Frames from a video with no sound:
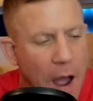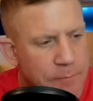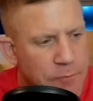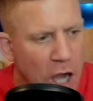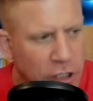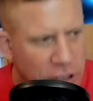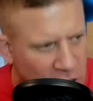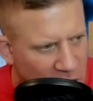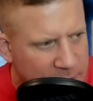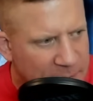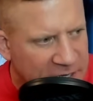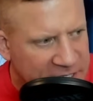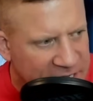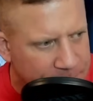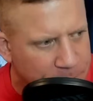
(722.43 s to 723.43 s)
I'm not talking
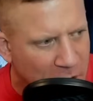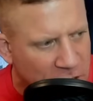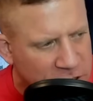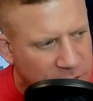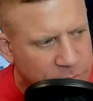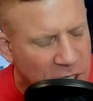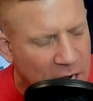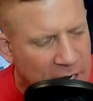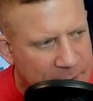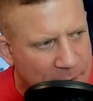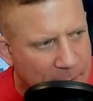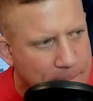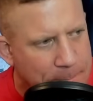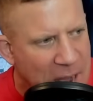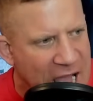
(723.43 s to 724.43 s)
about kickboxer. I'm talking
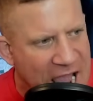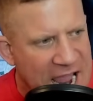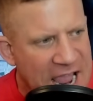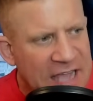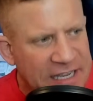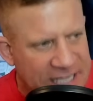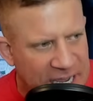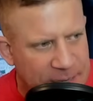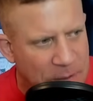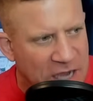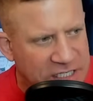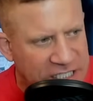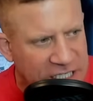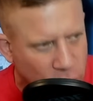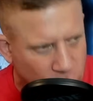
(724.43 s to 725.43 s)
about my
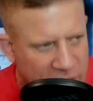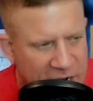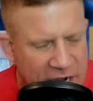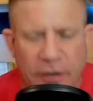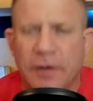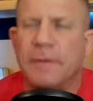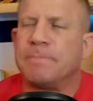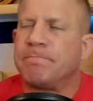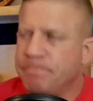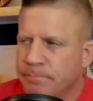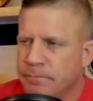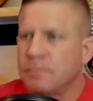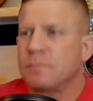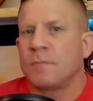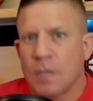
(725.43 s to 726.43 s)
kickboxing career.
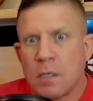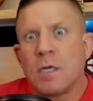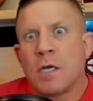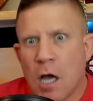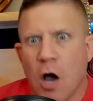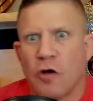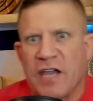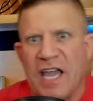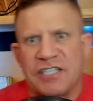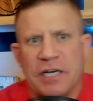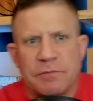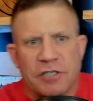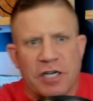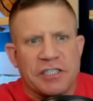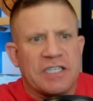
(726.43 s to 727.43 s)
Okay,
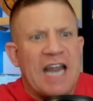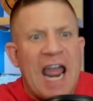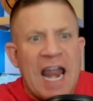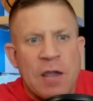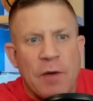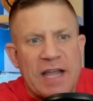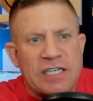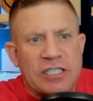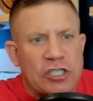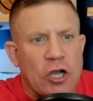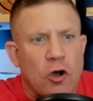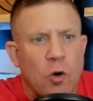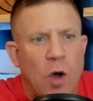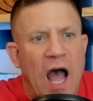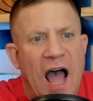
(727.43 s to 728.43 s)
James Johnson. Anyway,
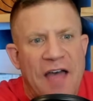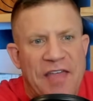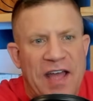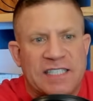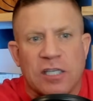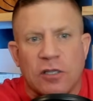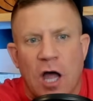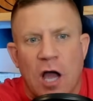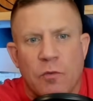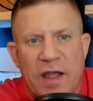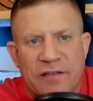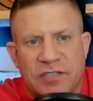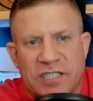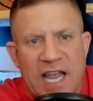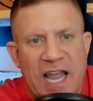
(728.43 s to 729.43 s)
so that's the long way
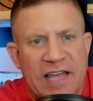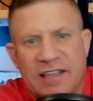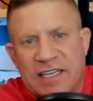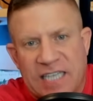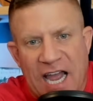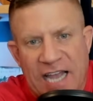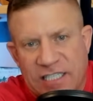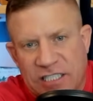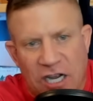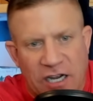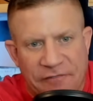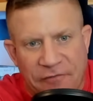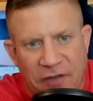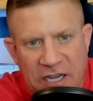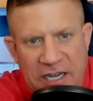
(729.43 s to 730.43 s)
of saying this guy is talking
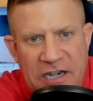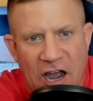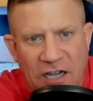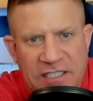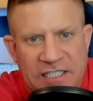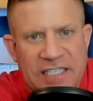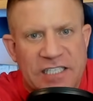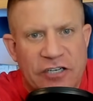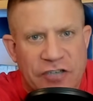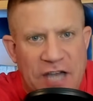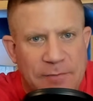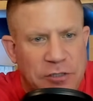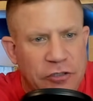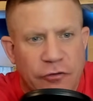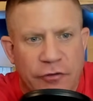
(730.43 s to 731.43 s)
fucking nonsense. There's
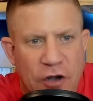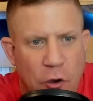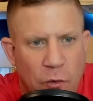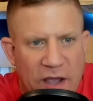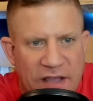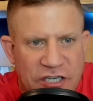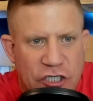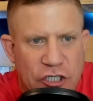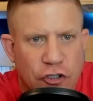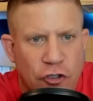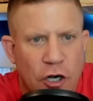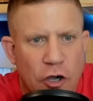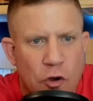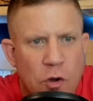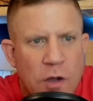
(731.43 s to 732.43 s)
absolutely no way this is
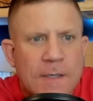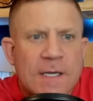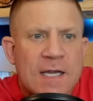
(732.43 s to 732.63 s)
true.